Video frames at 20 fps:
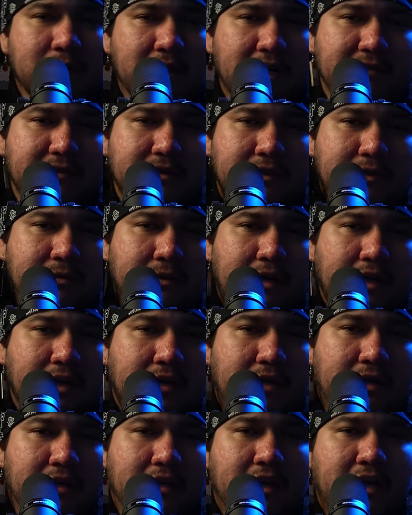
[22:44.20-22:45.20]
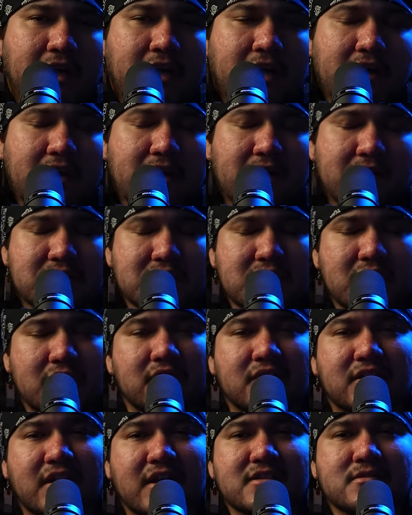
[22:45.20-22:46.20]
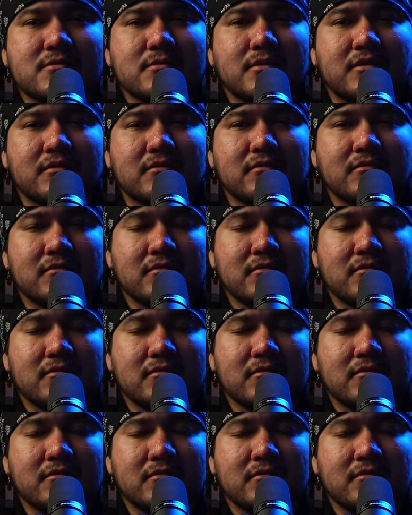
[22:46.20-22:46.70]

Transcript: wherever you are, and I'll see you in the next one.